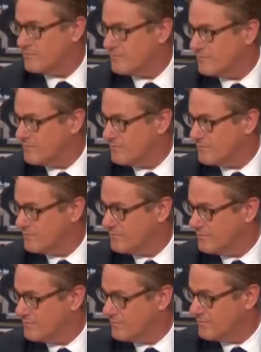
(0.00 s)

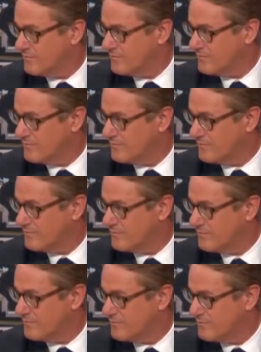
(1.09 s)

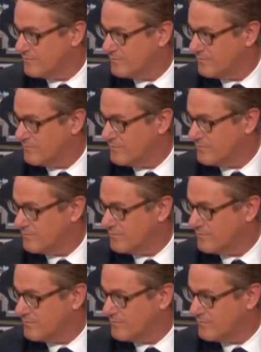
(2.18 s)

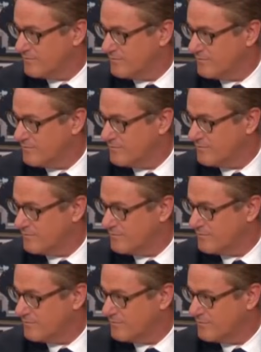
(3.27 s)

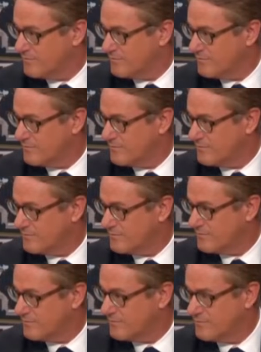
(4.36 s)

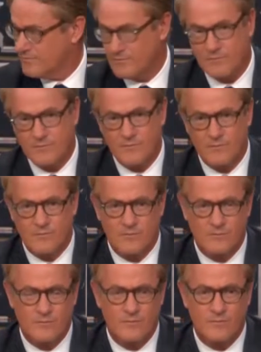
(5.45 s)

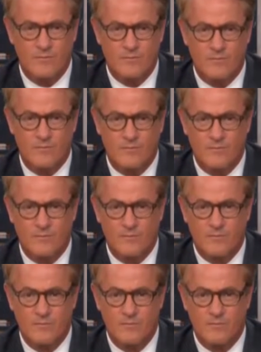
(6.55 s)

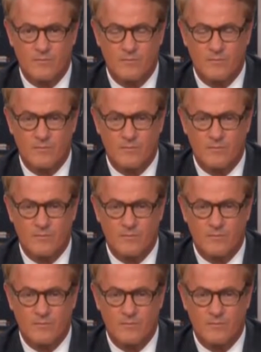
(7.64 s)
(silent)